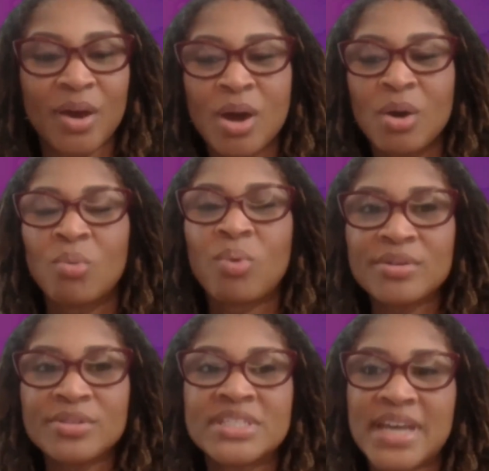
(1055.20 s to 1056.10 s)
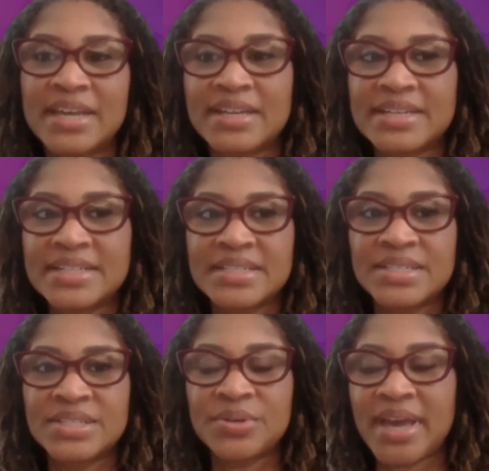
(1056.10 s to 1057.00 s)
Yeah, well stated.
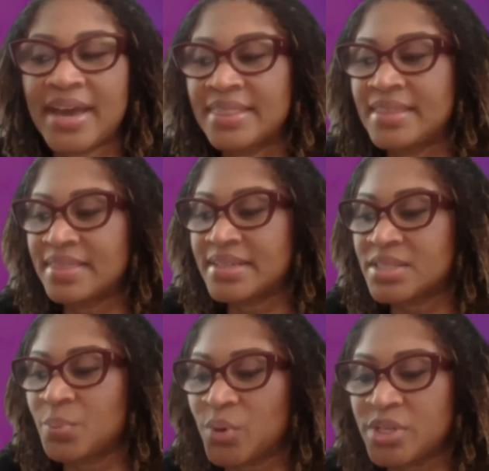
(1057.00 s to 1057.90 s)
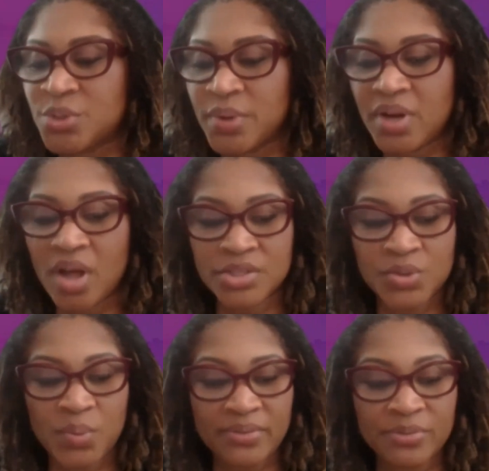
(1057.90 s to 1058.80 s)
And so, I think that it's important to
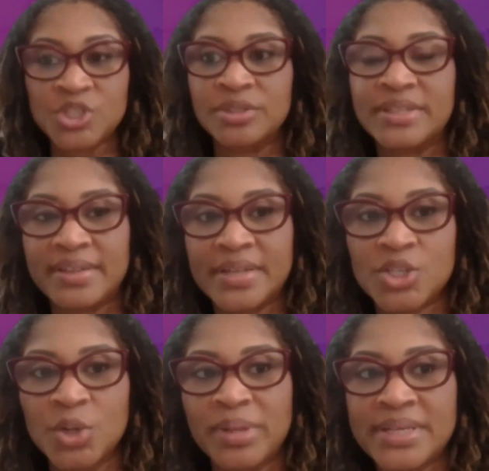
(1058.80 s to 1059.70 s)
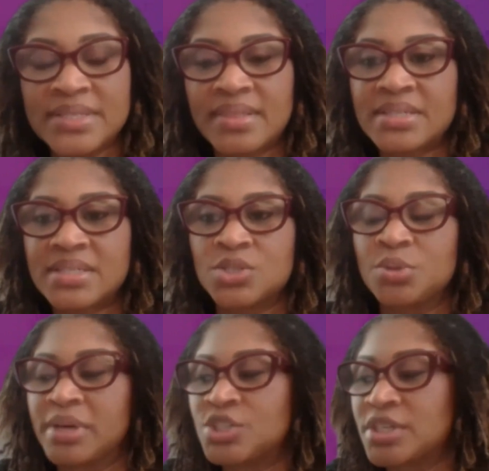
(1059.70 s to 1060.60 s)
acknowledge the white fragility that took place in that
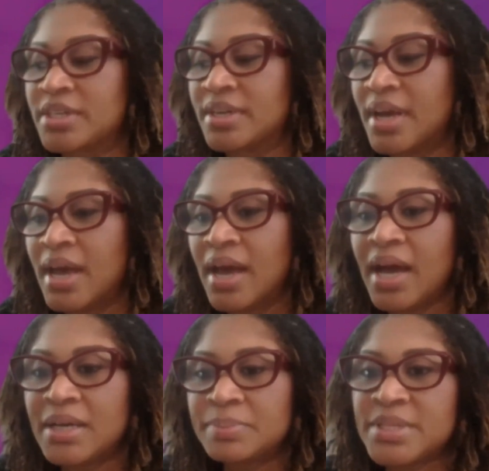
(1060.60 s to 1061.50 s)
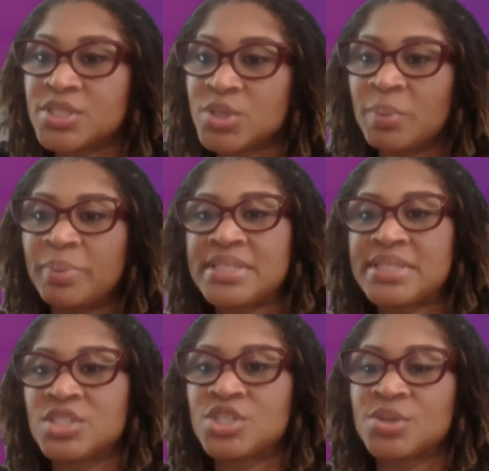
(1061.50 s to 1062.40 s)
situation. And someone
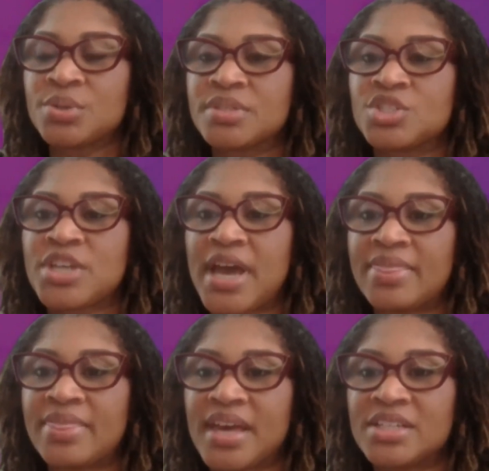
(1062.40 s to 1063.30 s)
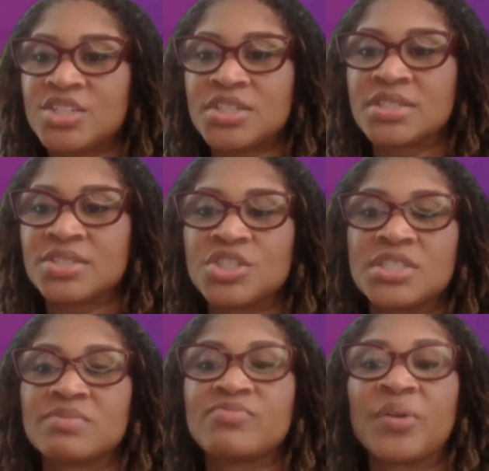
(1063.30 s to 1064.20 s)
placed into the chat that
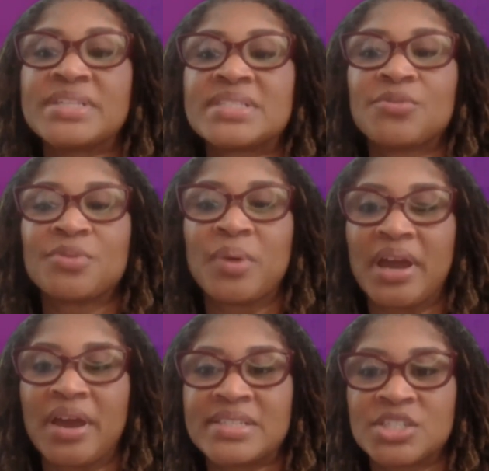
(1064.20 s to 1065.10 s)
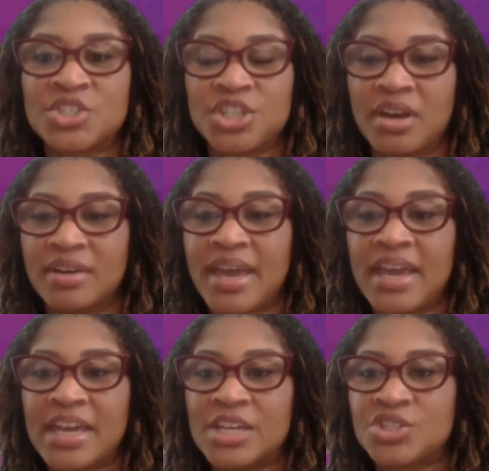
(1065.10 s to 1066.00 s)
she's very self-aware at such a young
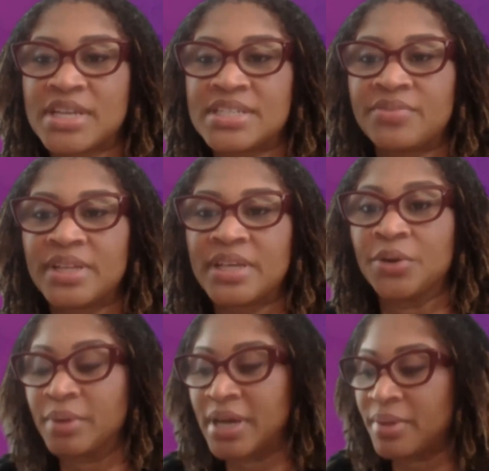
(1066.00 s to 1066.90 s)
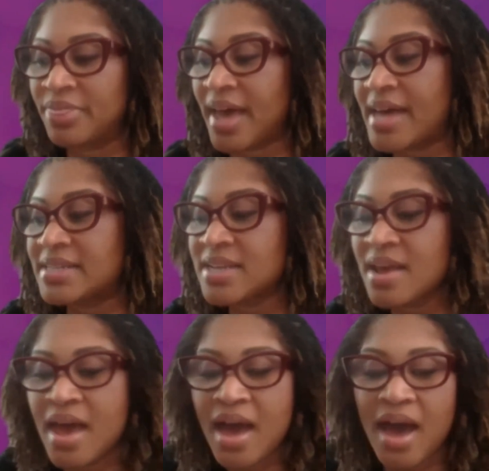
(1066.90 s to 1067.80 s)
age, and I definitely agree with that.
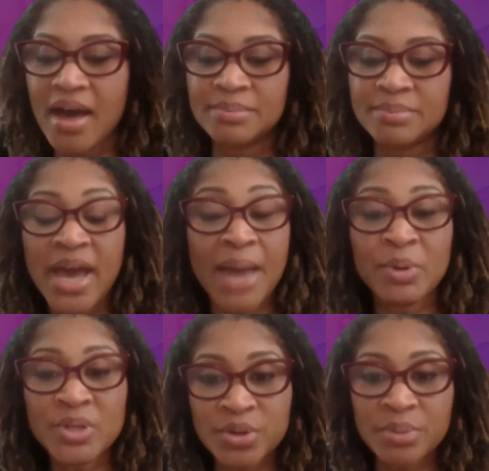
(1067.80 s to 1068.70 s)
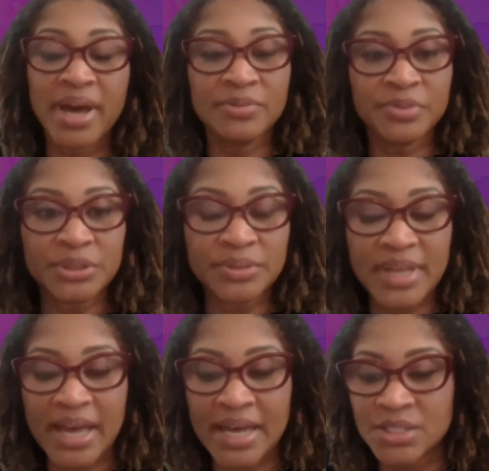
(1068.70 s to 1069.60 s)
I'm also
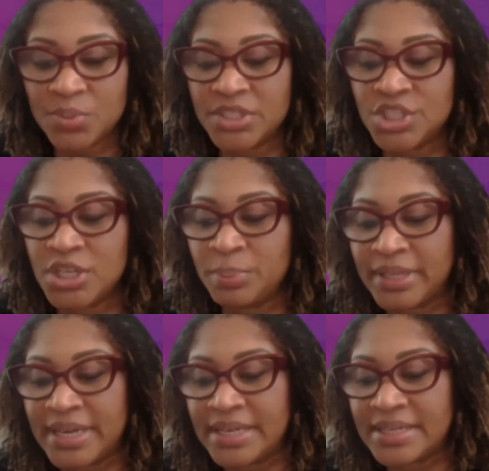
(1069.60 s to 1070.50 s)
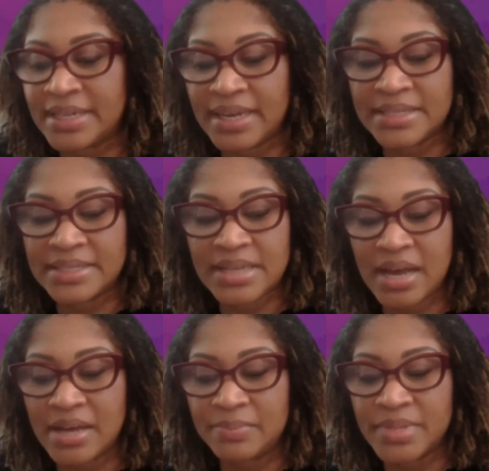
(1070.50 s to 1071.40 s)
mindful that when she played against
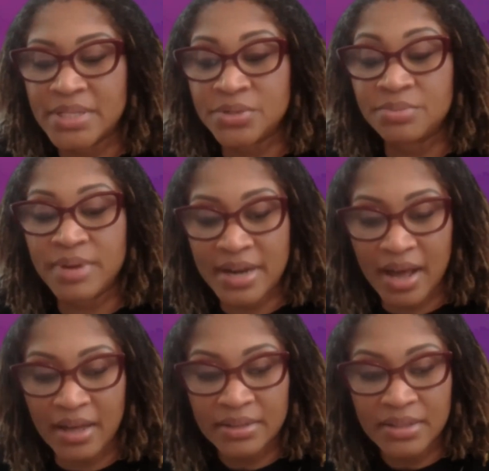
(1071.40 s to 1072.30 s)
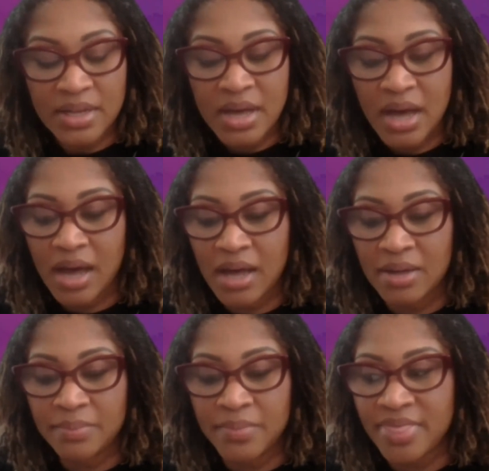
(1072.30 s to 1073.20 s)
Serena,
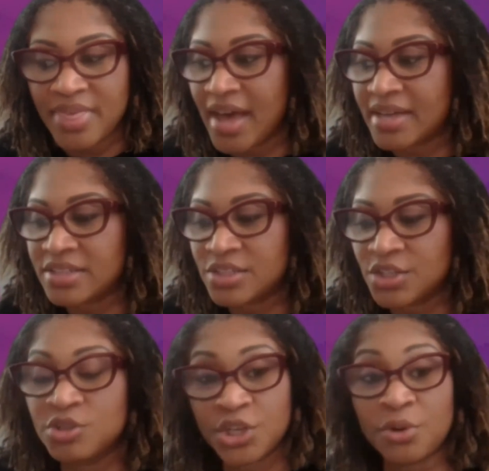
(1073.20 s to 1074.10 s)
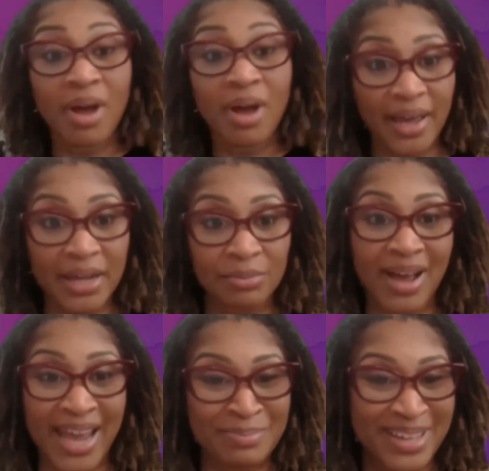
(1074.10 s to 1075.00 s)
that, you know, she cried,
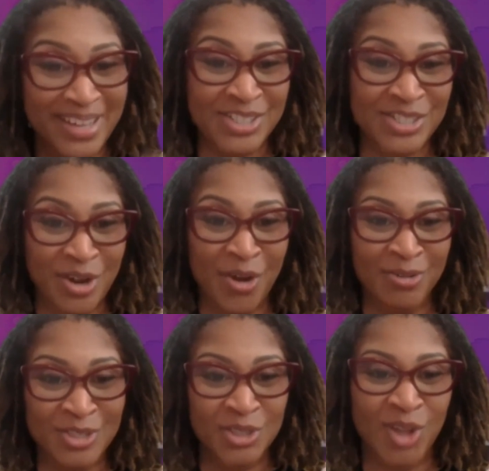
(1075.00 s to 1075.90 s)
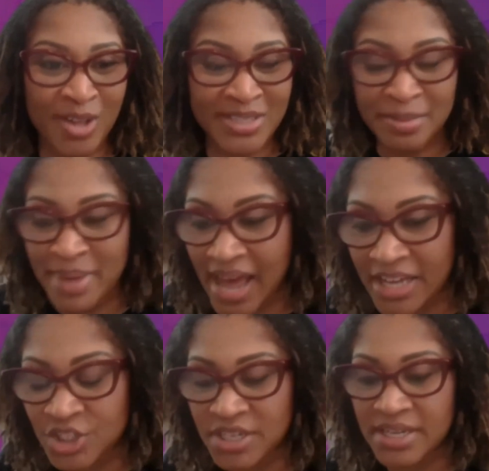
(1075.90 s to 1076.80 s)
right? Because, you know, she lost the
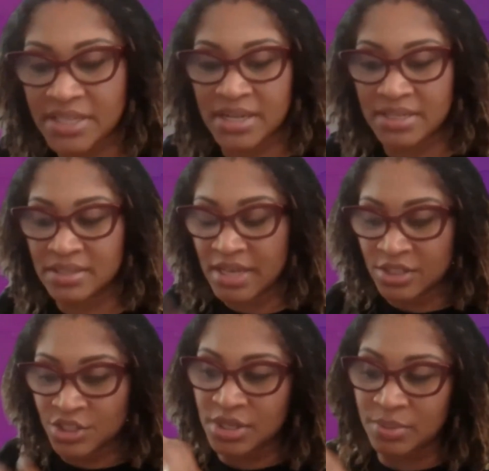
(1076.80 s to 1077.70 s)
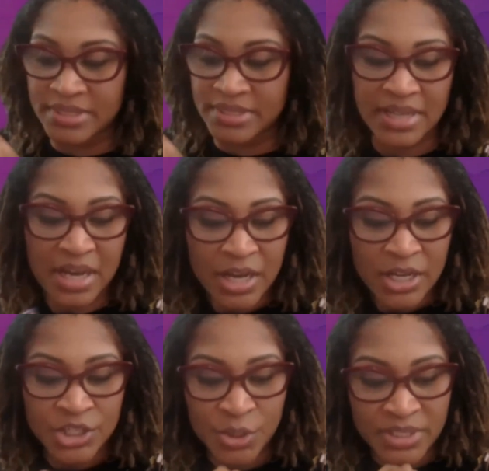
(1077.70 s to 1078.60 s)
match, and she was
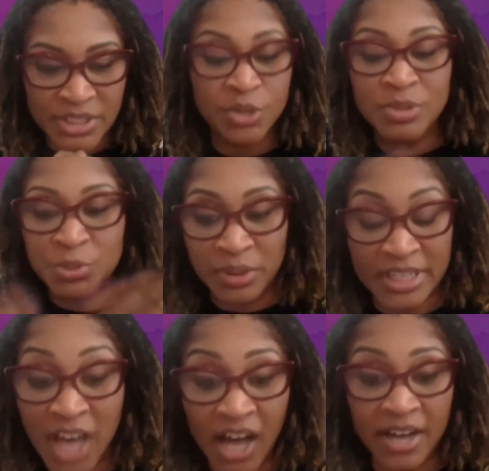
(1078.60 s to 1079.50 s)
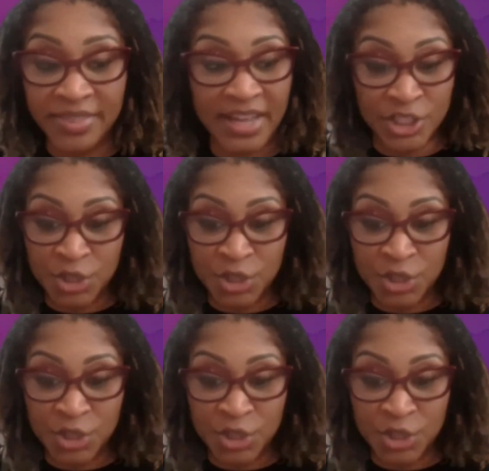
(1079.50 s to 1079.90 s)
really young then.